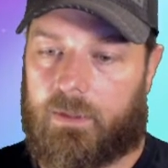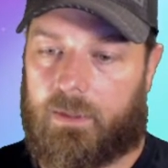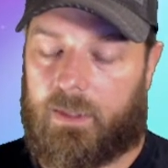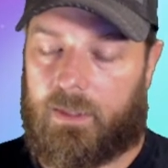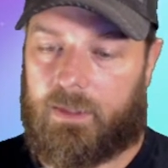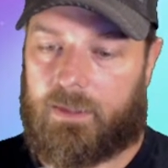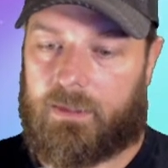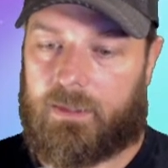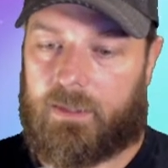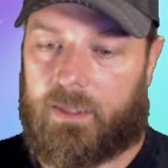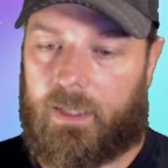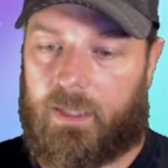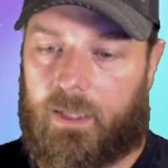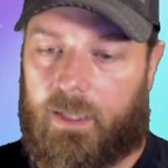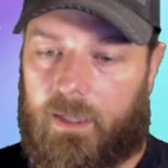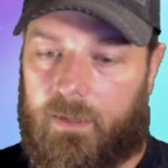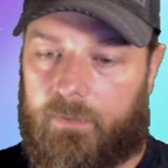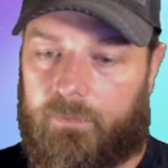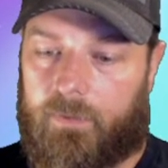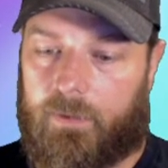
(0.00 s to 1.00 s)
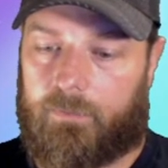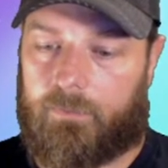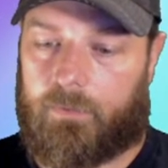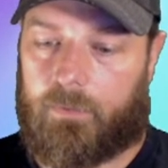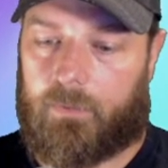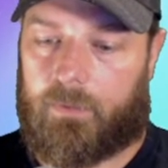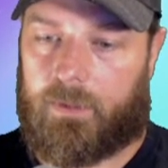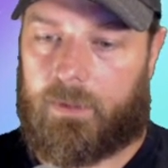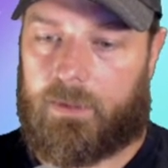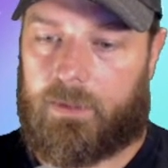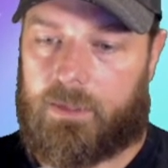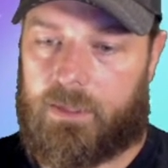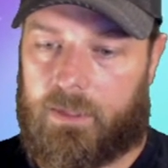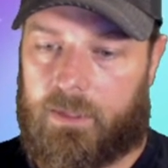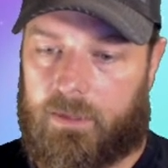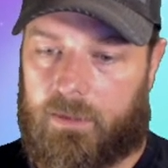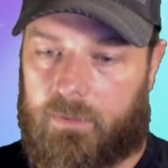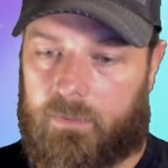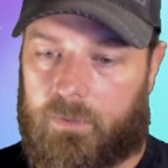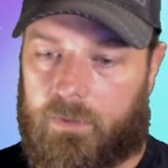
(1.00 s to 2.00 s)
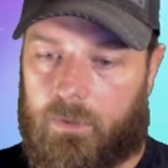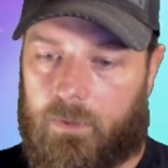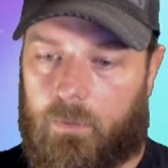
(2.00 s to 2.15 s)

and Saha, 5,400 gems.